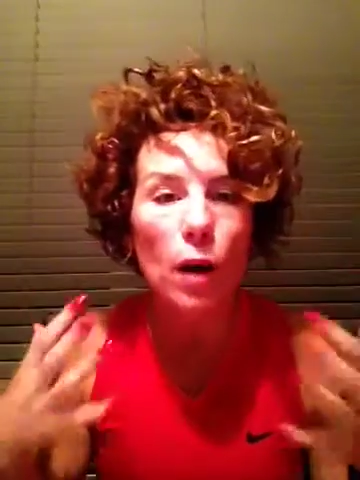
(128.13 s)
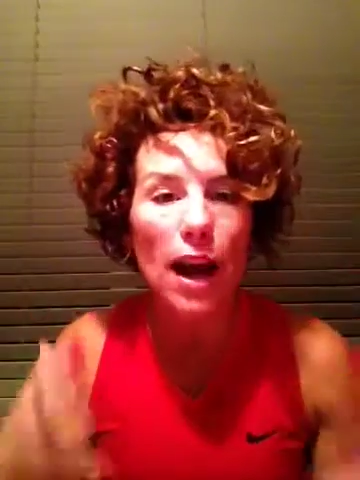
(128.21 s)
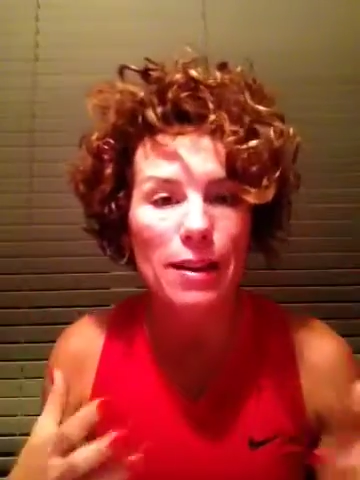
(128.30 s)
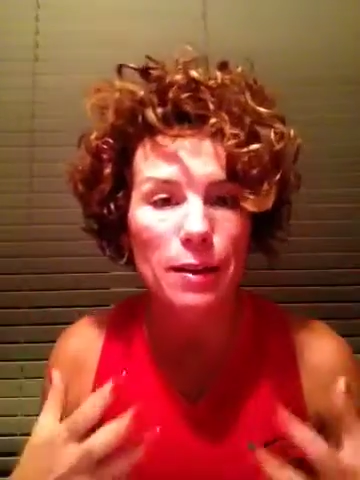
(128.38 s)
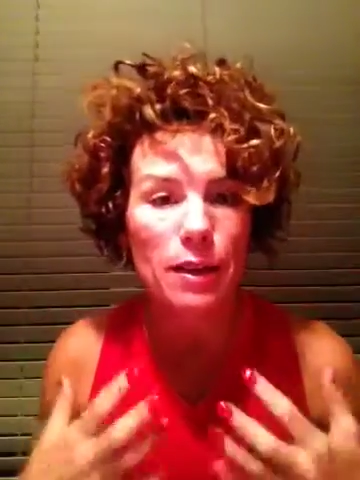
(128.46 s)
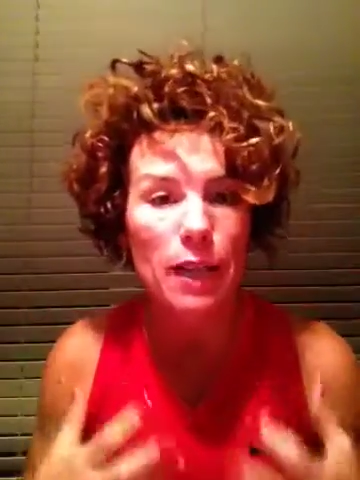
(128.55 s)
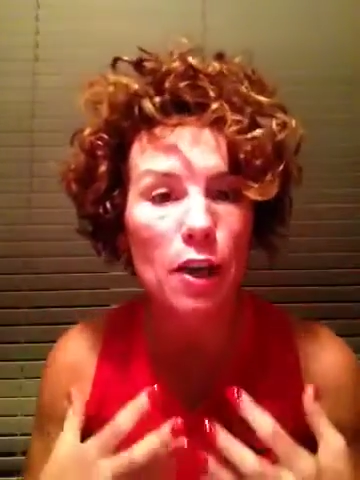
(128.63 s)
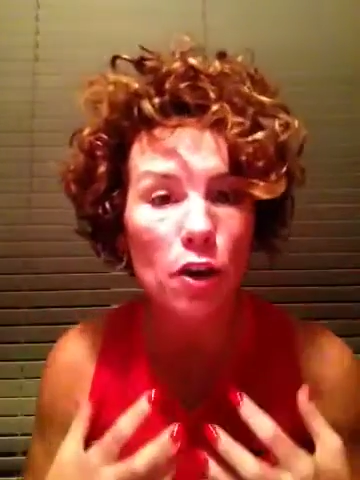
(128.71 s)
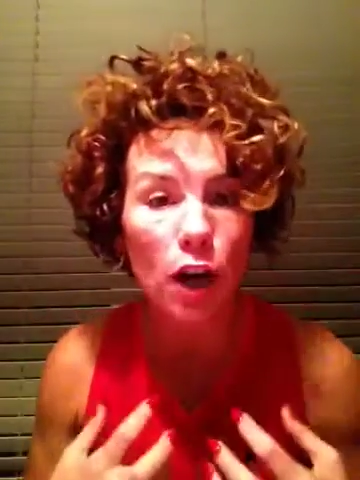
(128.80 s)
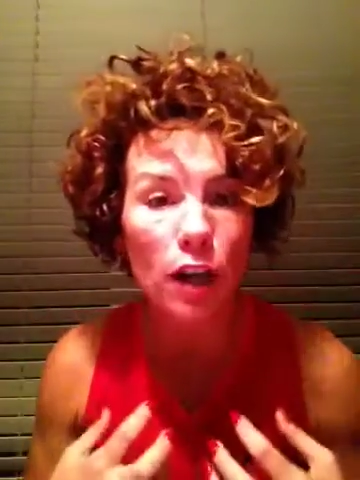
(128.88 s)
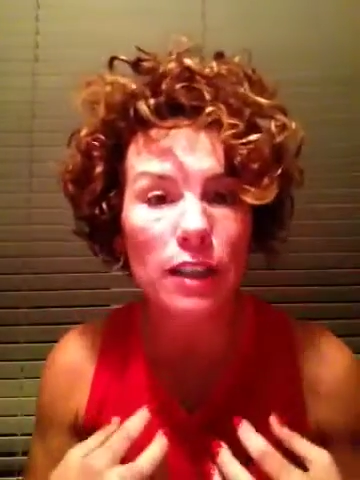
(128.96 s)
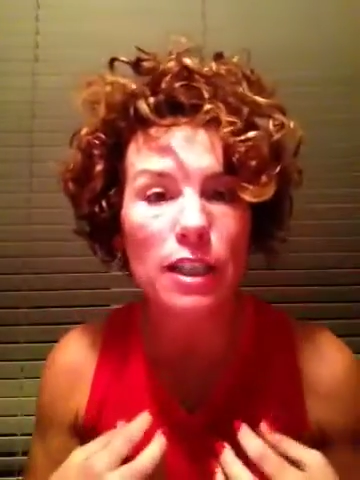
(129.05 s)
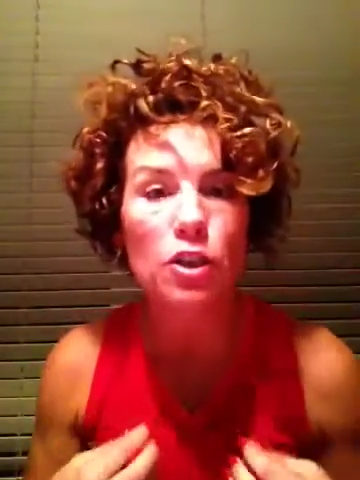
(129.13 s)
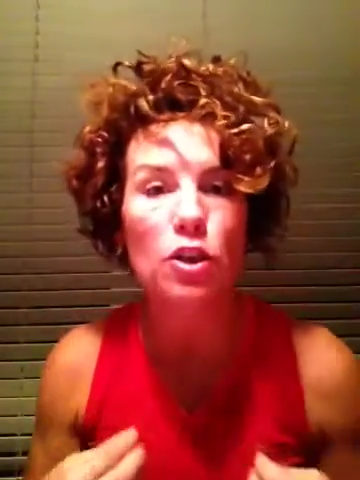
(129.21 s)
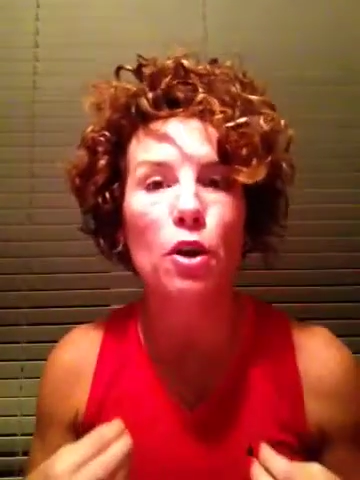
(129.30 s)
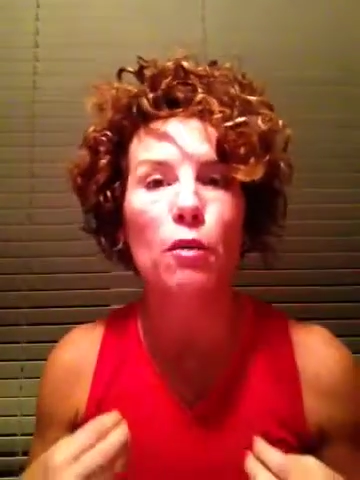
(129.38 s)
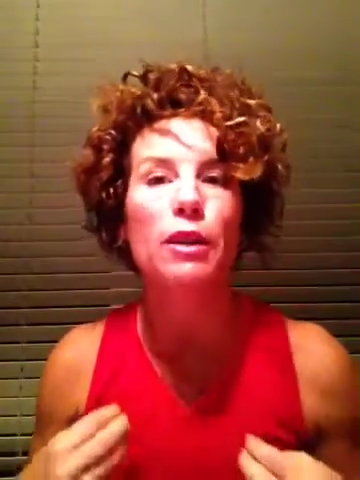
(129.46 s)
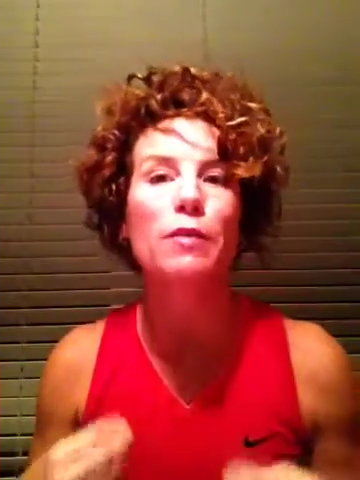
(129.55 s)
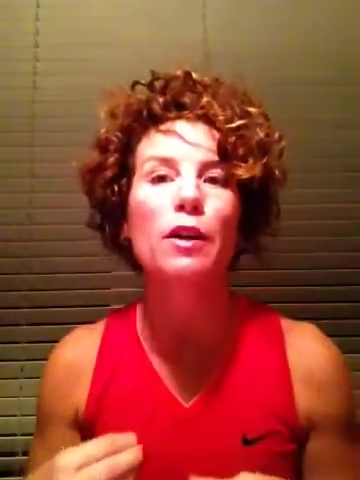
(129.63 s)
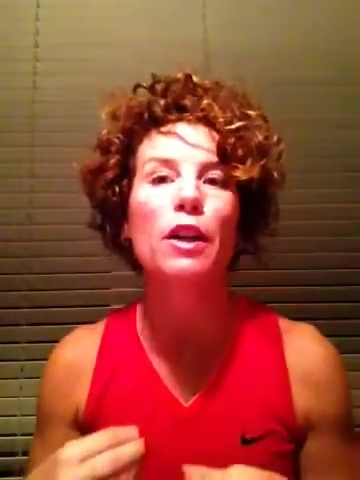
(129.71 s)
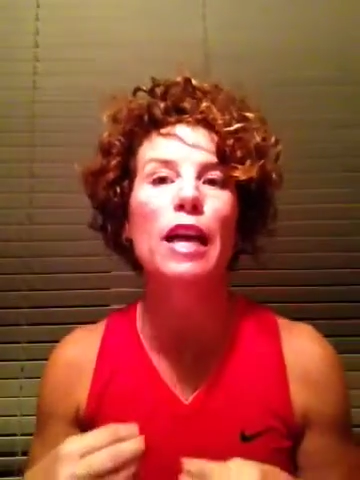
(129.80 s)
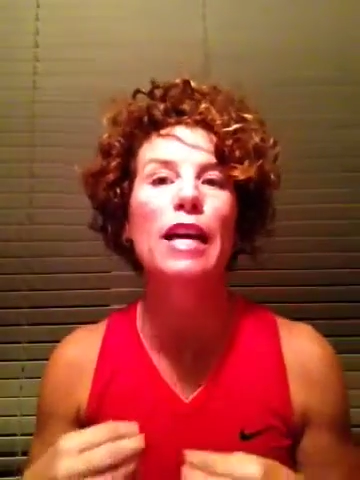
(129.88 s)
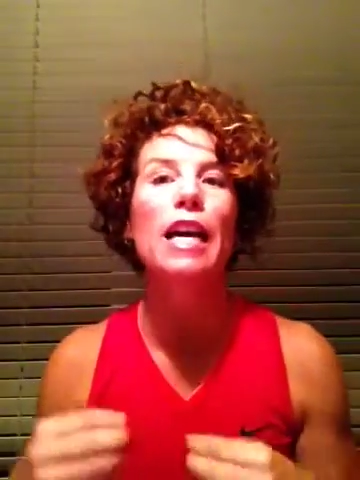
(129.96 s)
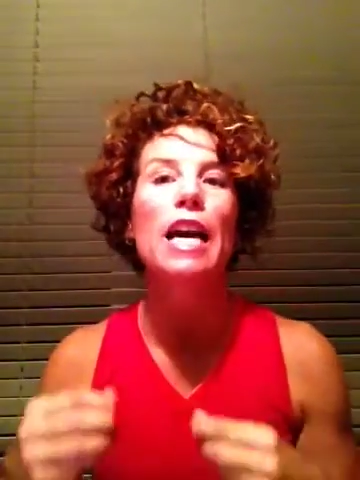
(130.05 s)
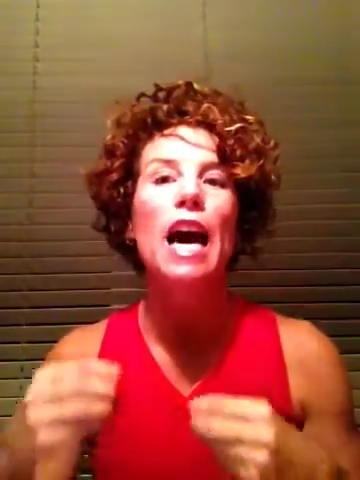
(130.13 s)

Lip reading: as a kindergarten teacher, you always feel like,